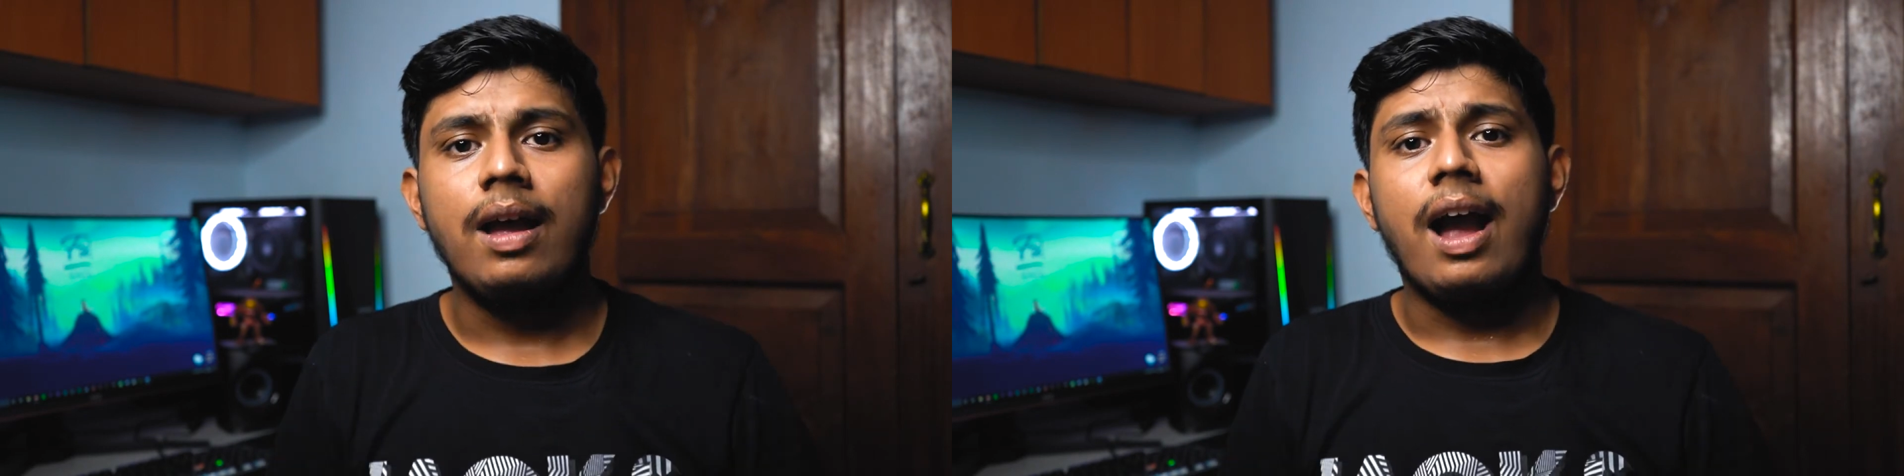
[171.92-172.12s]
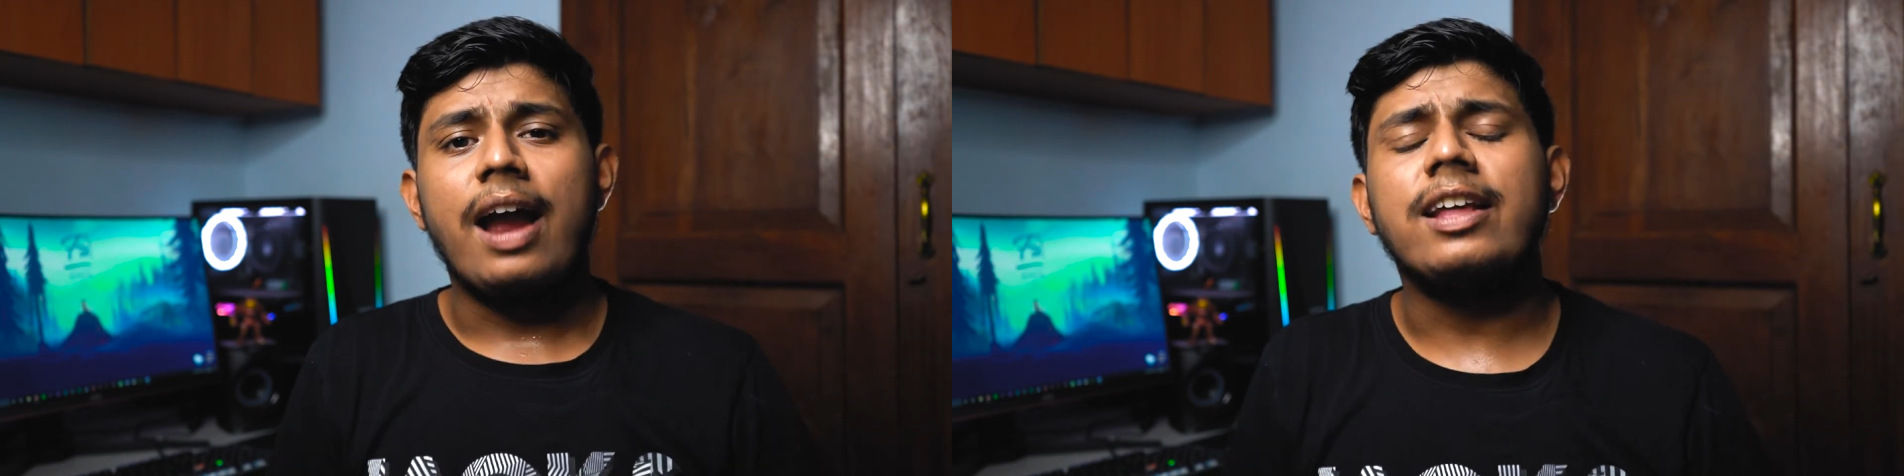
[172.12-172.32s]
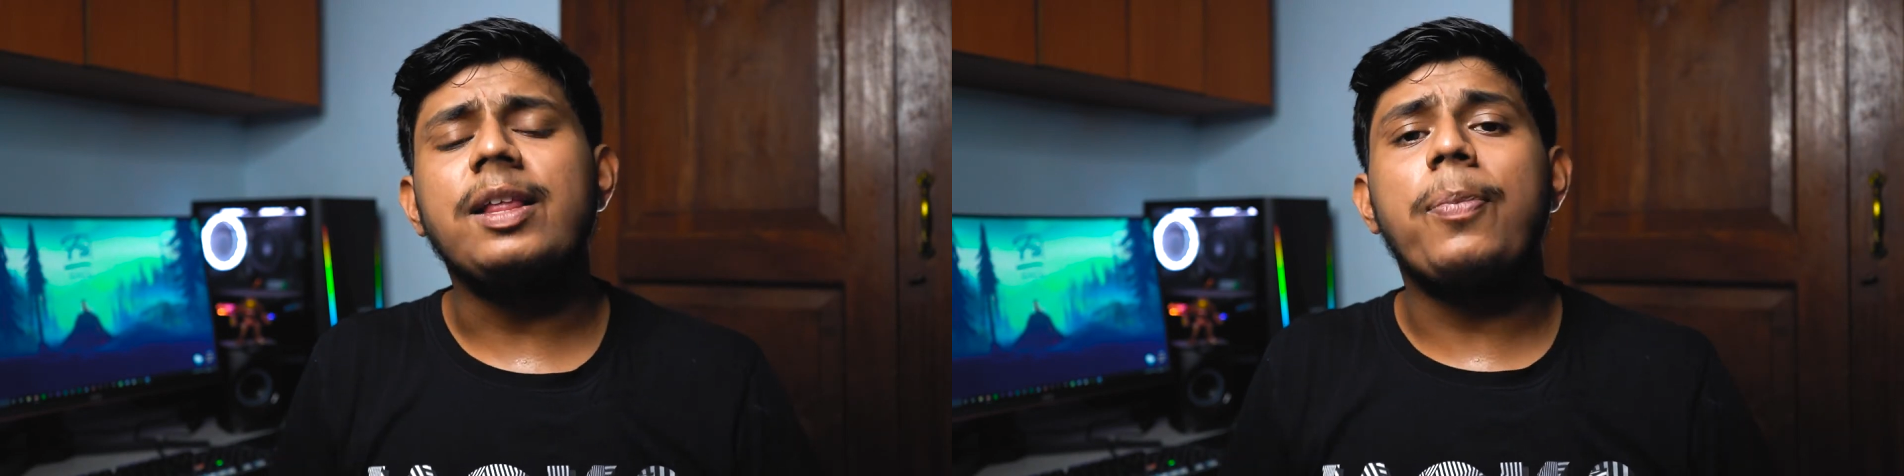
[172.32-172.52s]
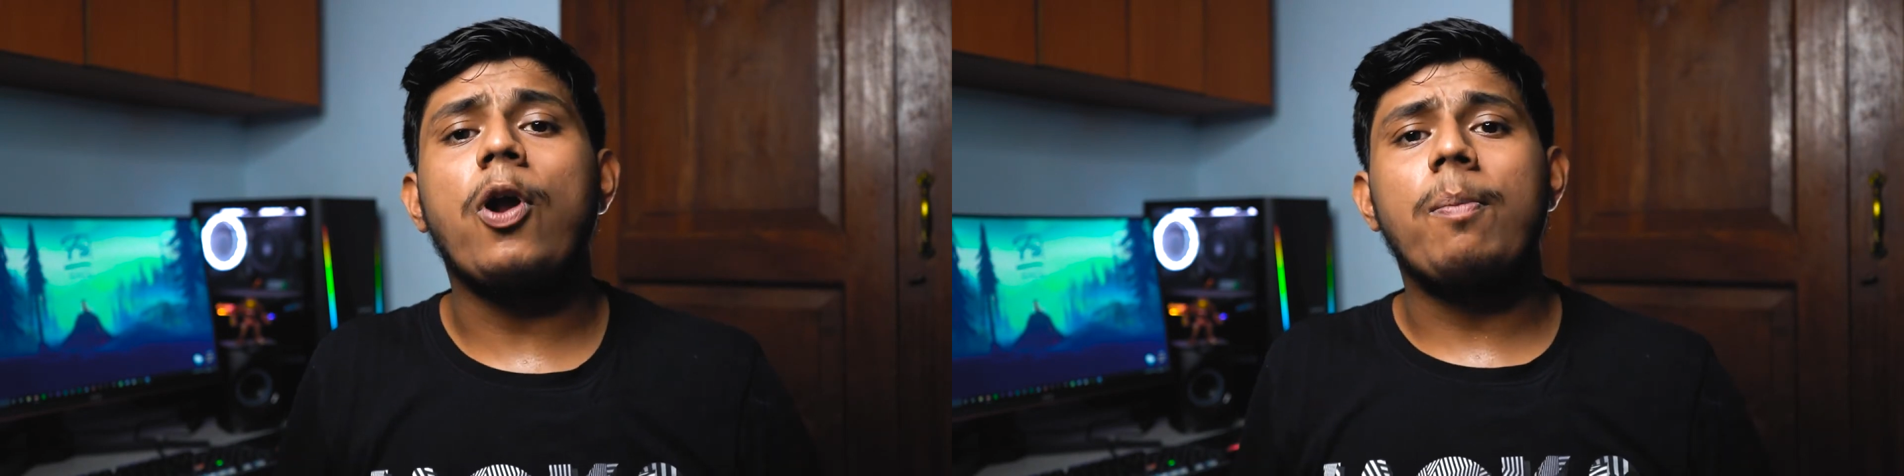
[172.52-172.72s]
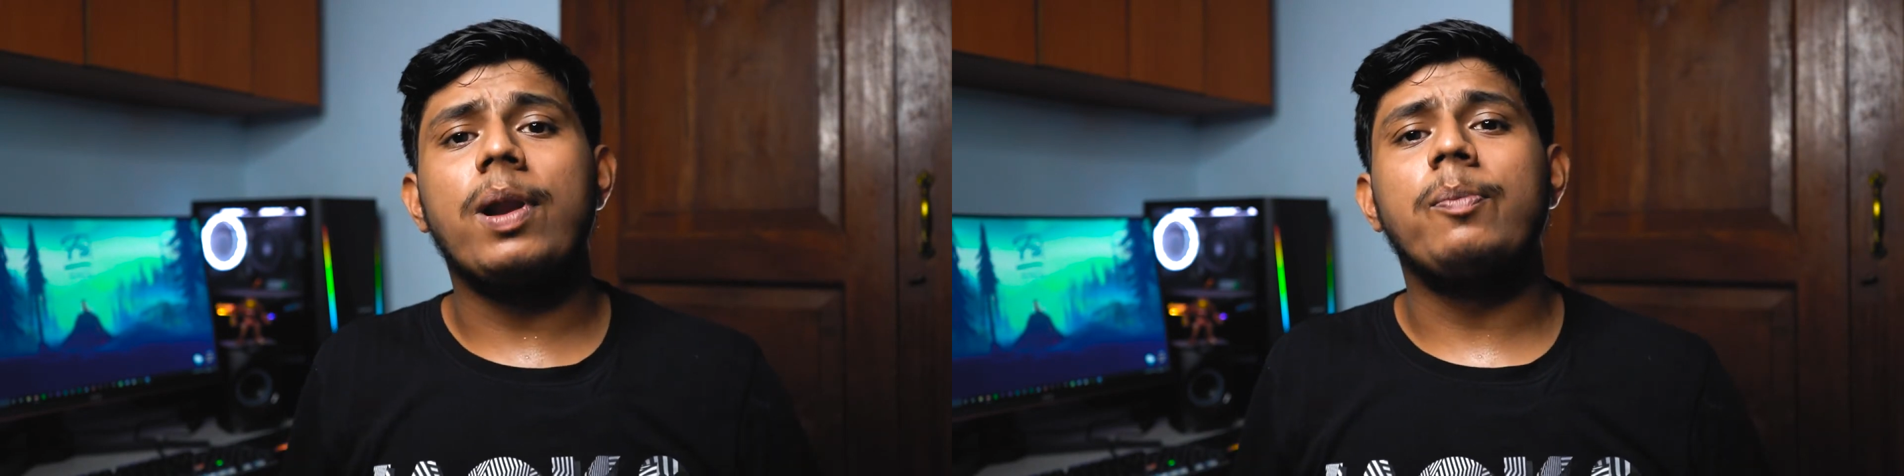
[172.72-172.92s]
Another
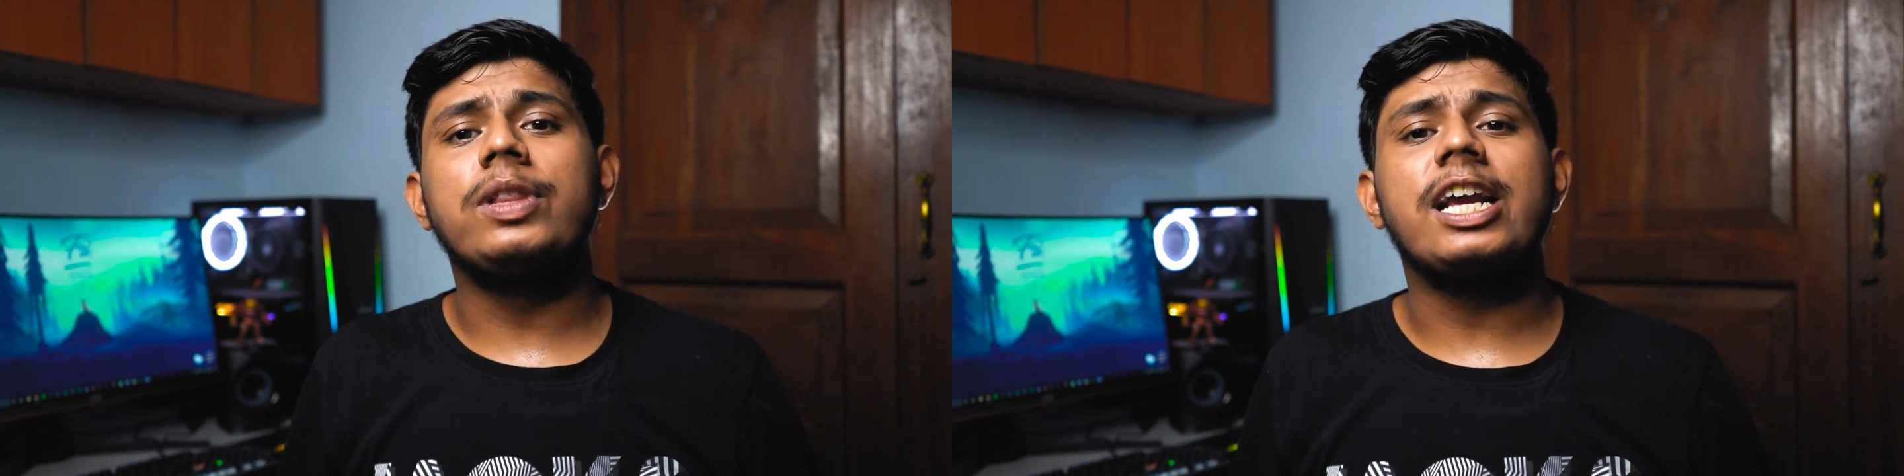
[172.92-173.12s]
problem with the